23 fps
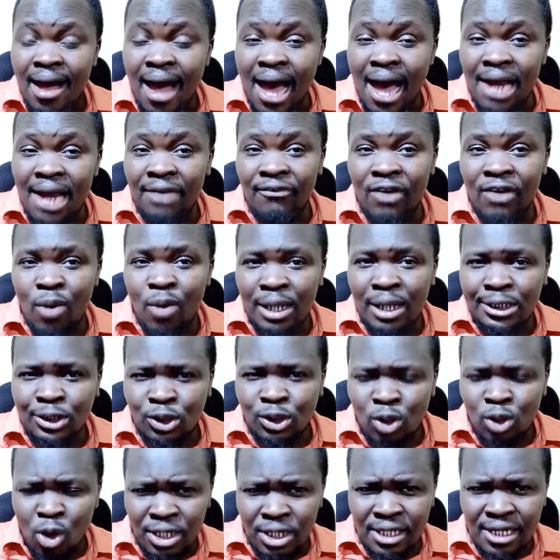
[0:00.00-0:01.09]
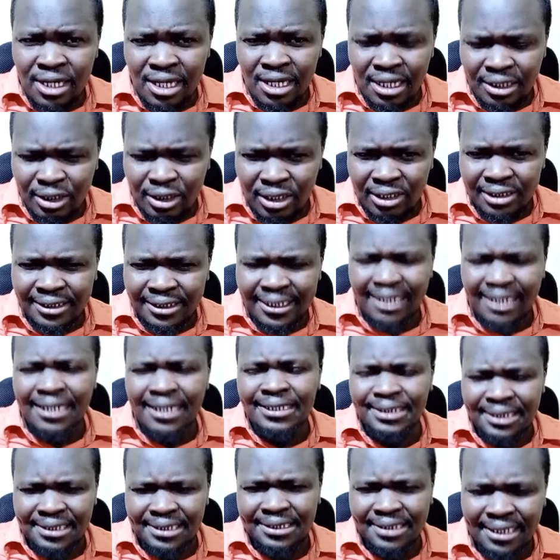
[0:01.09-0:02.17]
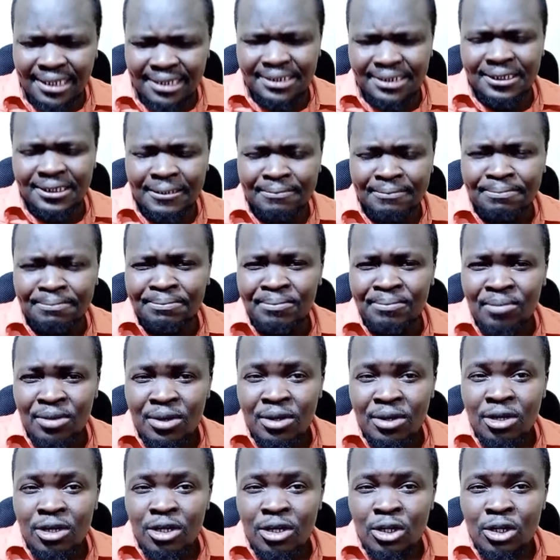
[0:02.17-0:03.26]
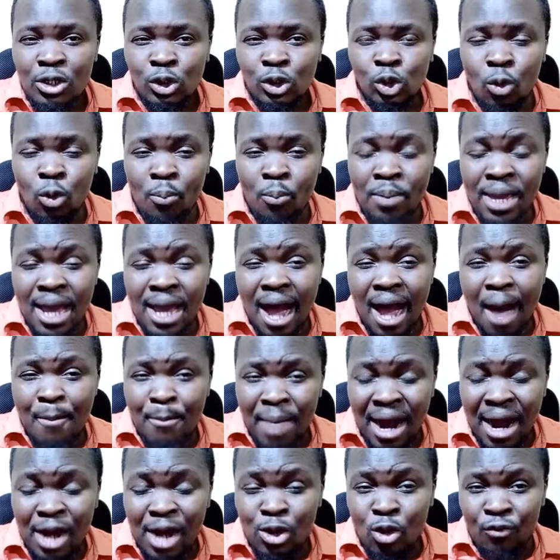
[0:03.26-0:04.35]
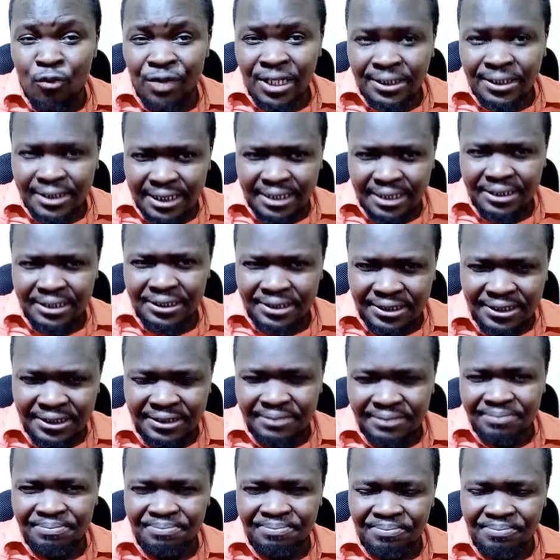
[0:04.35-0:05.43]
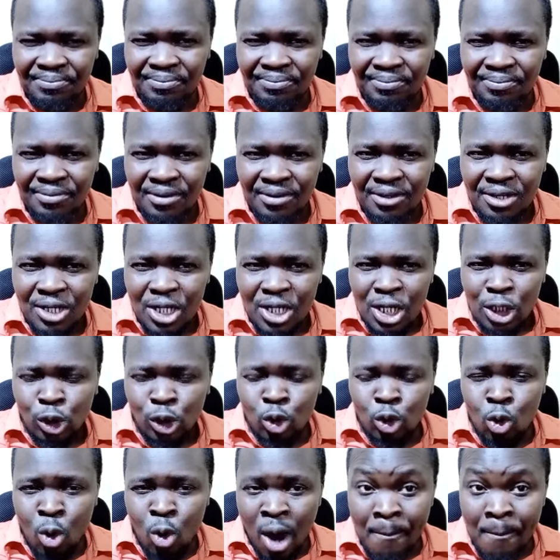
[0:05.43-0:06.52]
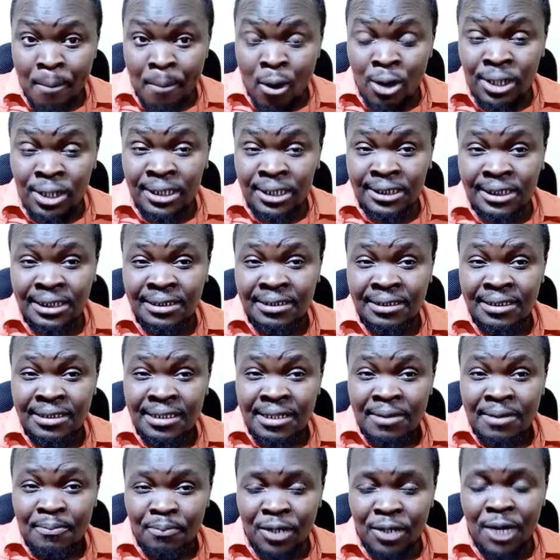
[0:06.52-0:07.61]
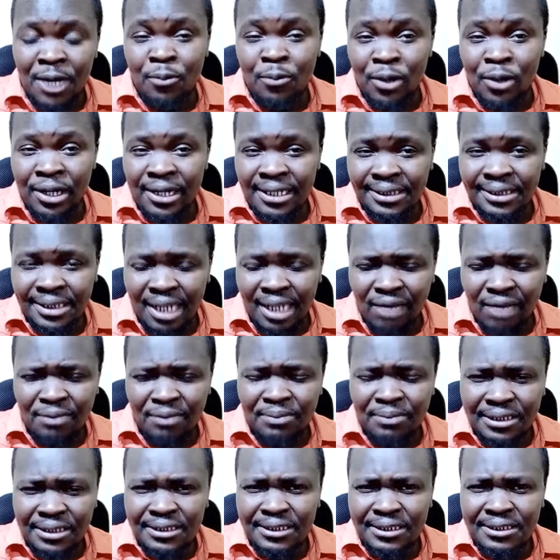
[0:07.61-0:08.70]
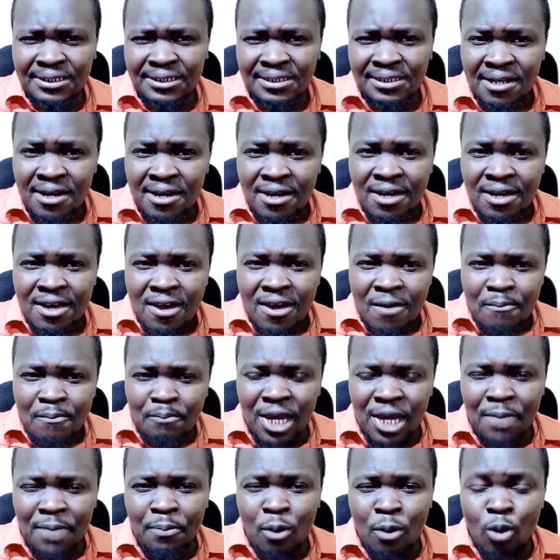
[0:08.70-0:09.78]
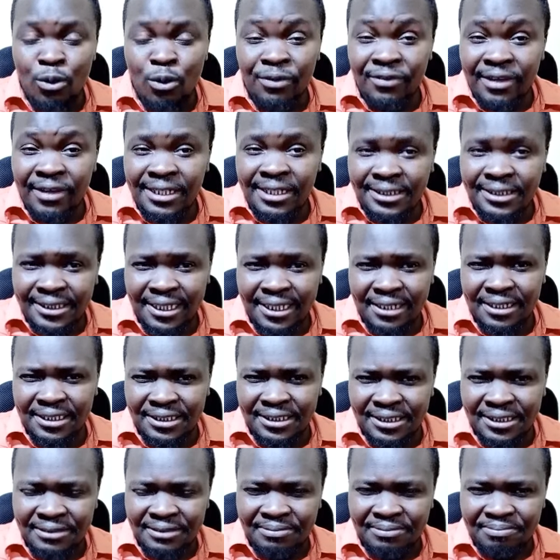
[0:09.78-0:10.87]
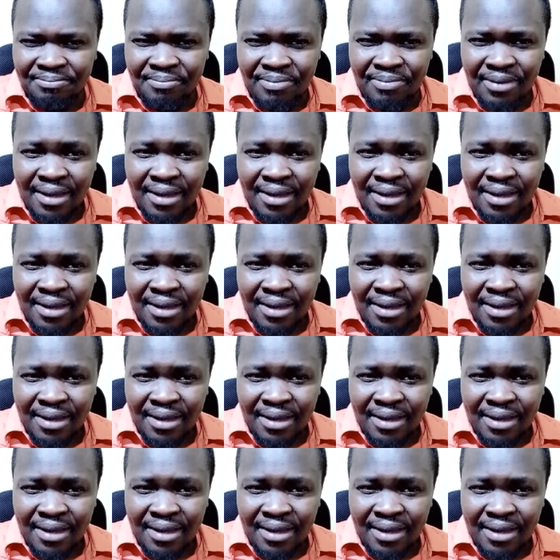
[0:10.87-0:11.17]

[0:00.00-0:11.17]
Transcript: and they were telling Sakaja to be a man of integrity, to appoint people in his government, people with integrity.